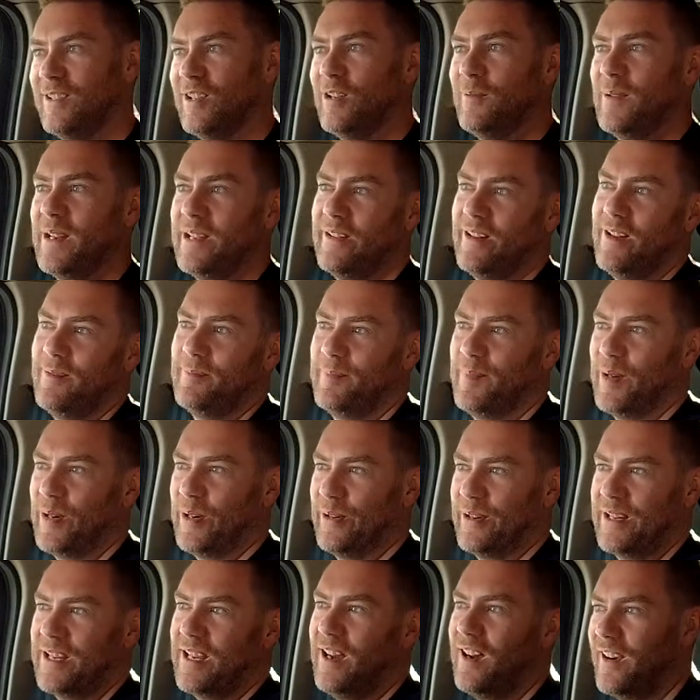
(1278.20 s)
Normally, I
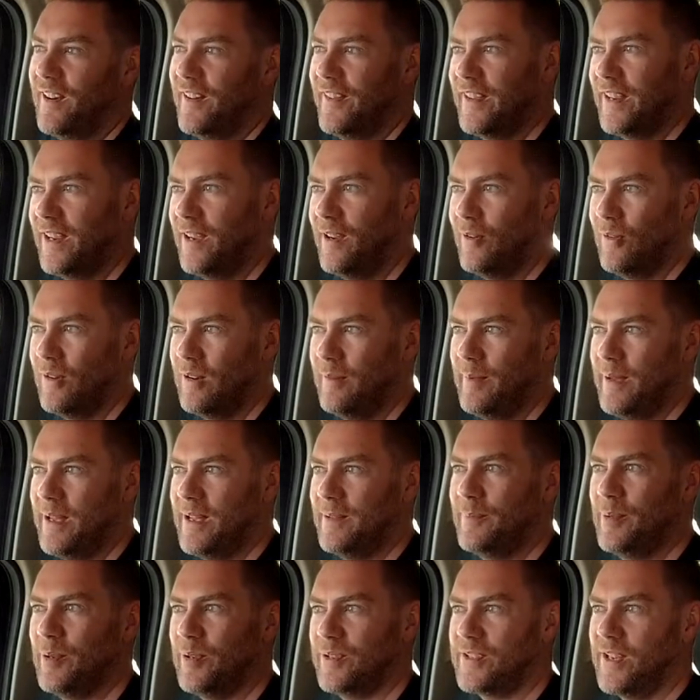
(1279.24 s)
borrow a car. I think, oh well, I better
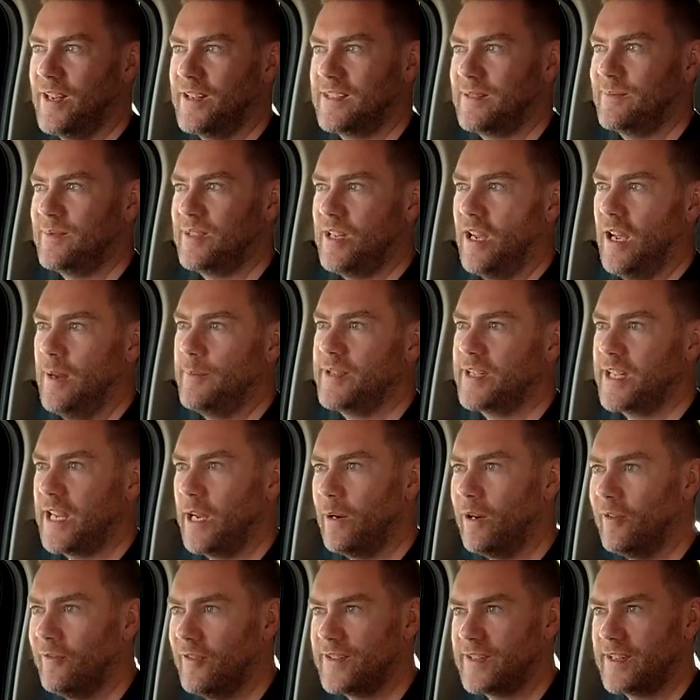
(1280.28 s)
put aside some time to go
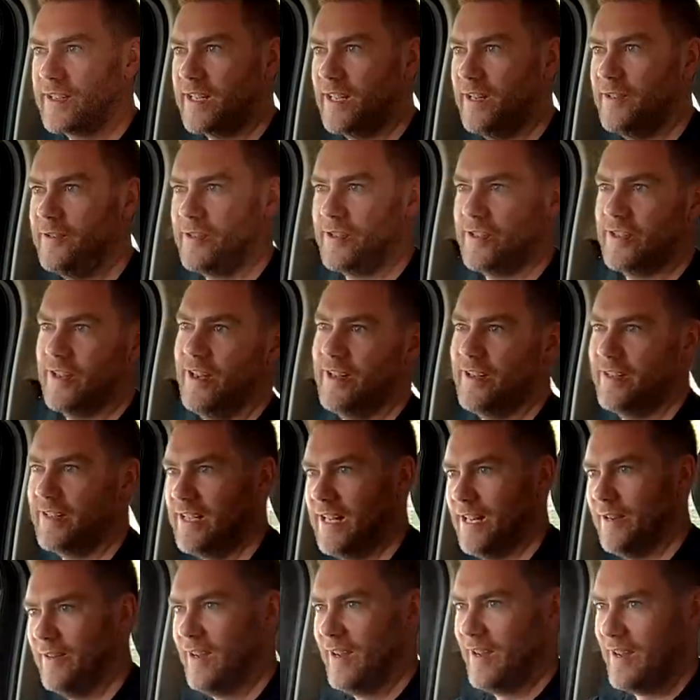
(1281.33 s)
off into the countryside
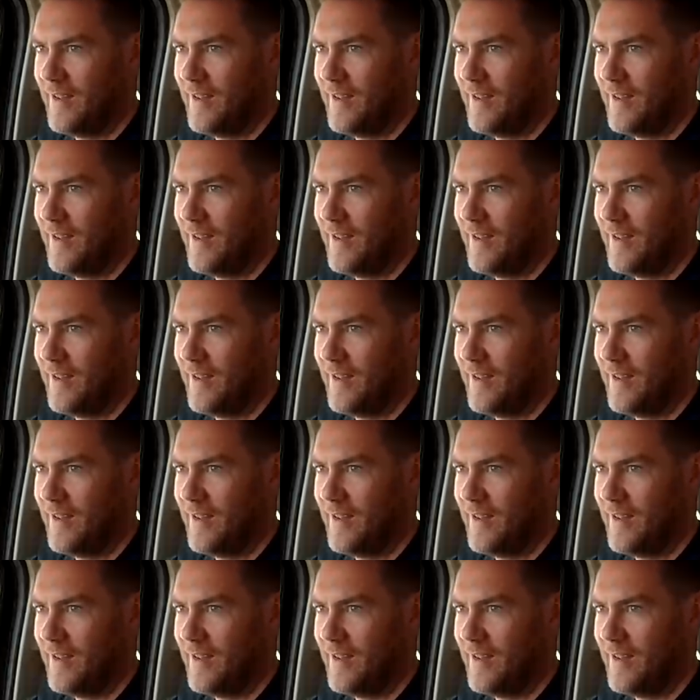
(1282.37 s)
and